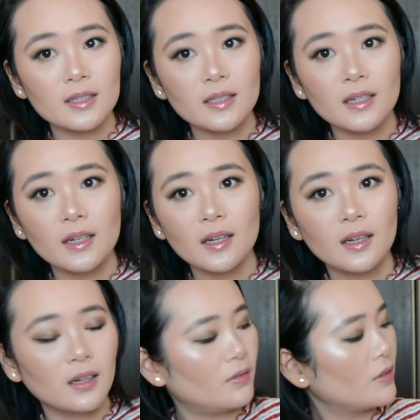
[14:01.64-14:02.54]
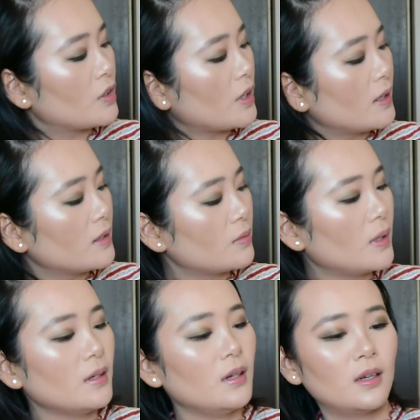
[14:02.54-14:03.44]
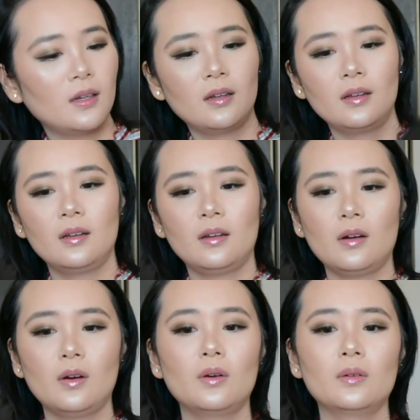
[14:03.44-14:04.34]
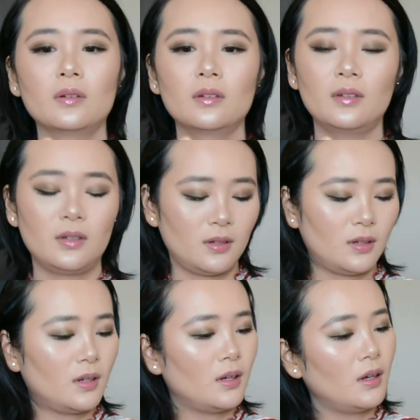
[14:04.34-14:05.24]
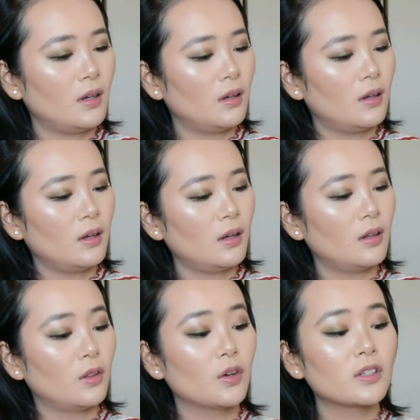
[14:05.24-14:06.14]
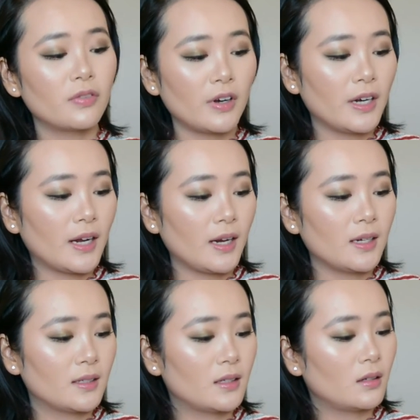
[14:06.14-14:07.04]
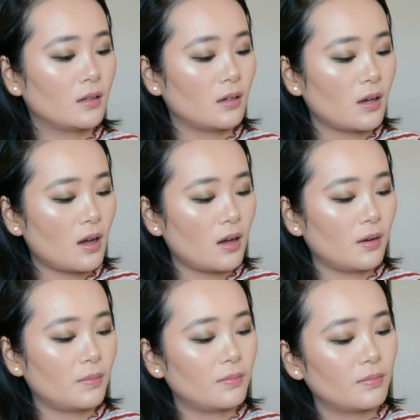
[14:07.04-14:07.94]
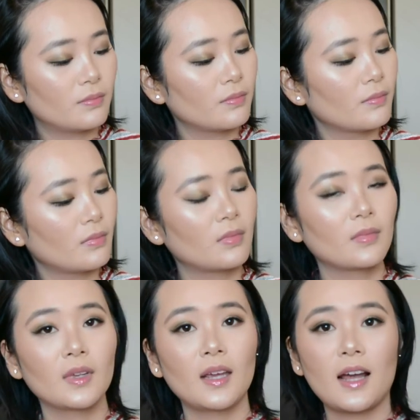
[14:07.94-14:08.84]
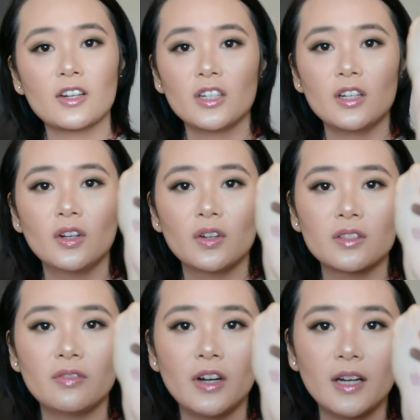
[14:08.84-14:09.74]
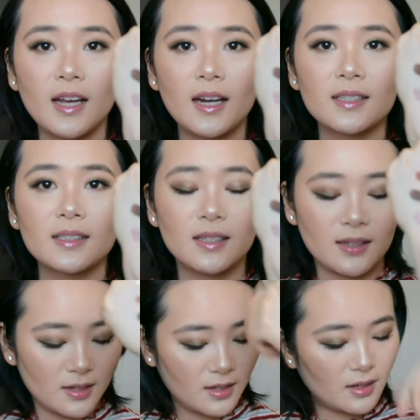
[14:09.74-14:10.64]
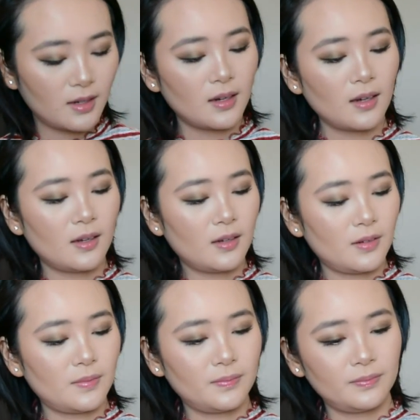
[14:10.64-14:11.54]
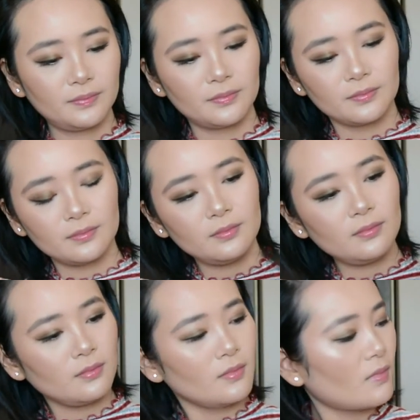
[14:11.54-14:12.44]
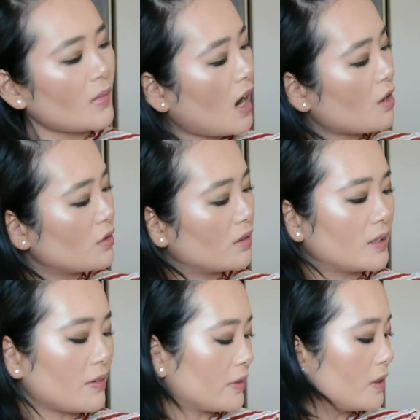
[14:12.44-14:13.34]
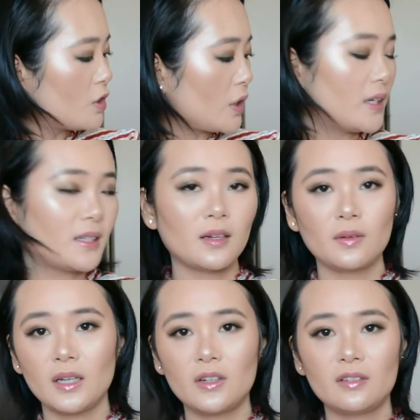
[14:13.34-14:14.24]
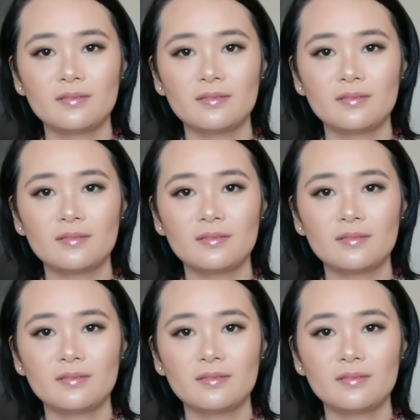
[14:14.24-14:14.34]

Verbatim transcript: see, try this one. Oh, it looks very nice. Um, it actually looks very nice. Um, I'll definitely try this out later.